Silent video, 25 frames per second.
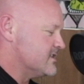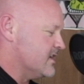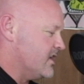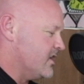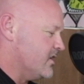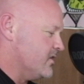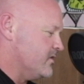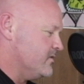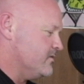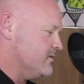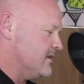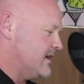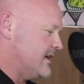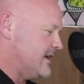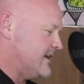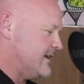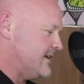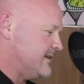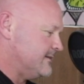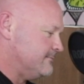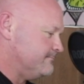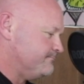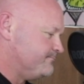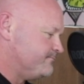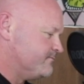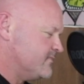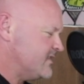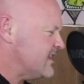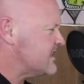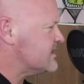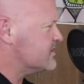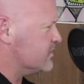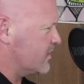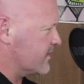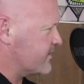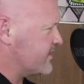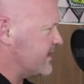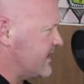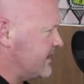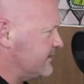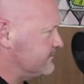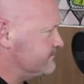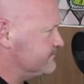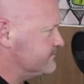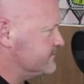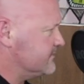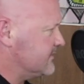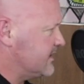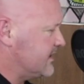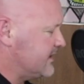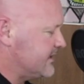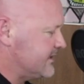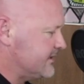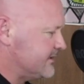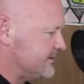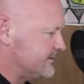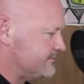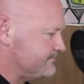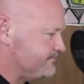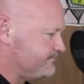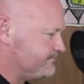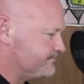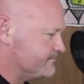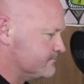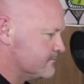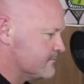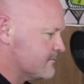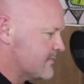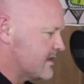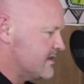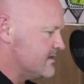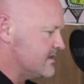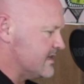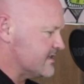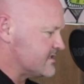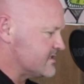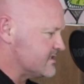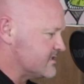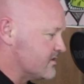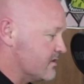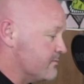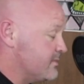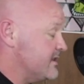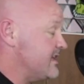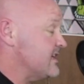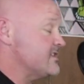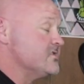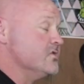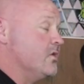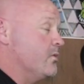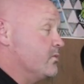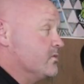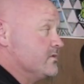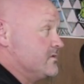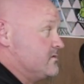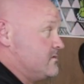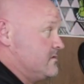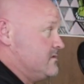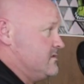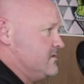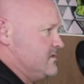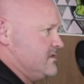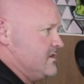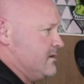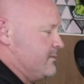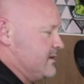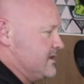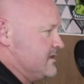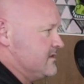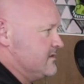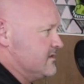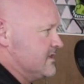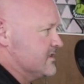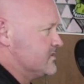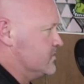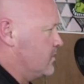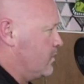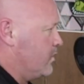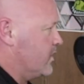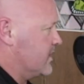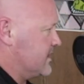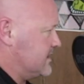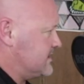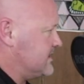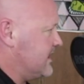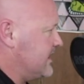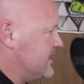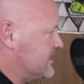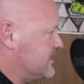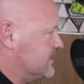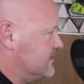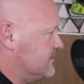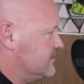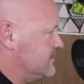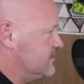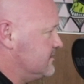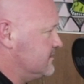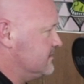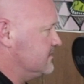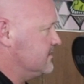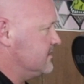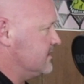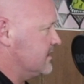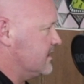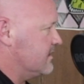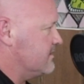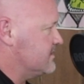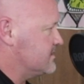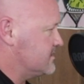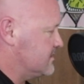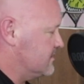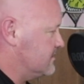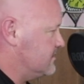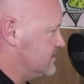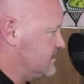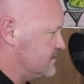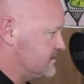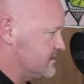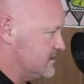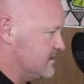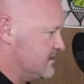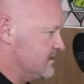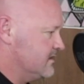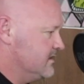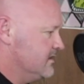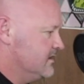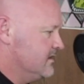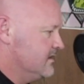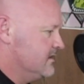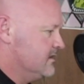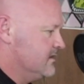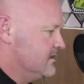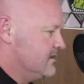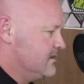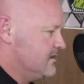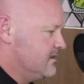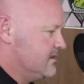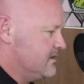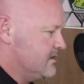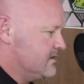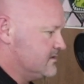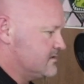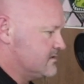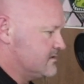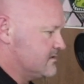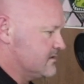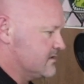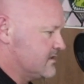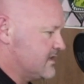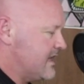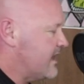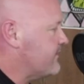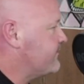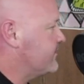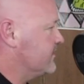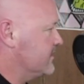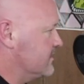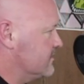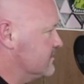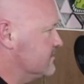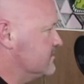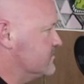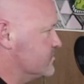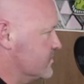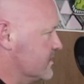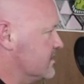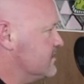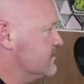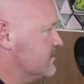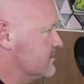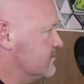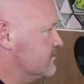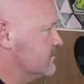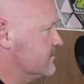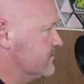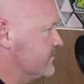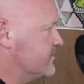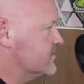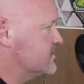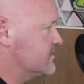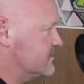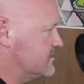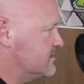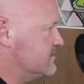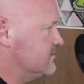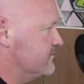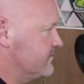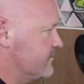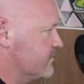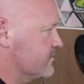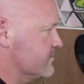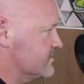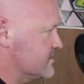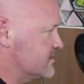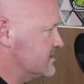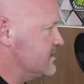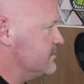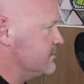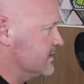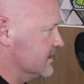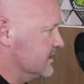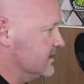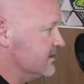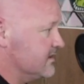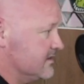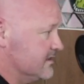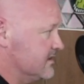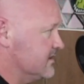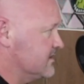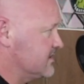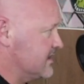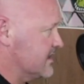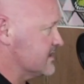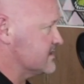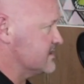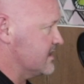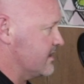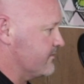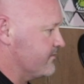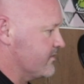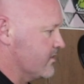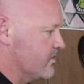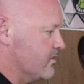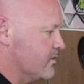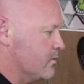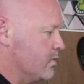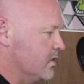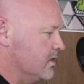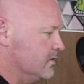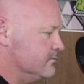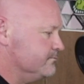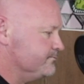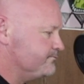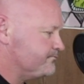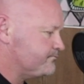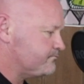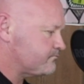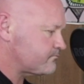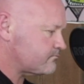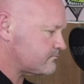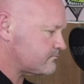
So things like that necessary, but that's not. That's not why you take it. It's a caffeine drink for a stimulant, and it does that very well.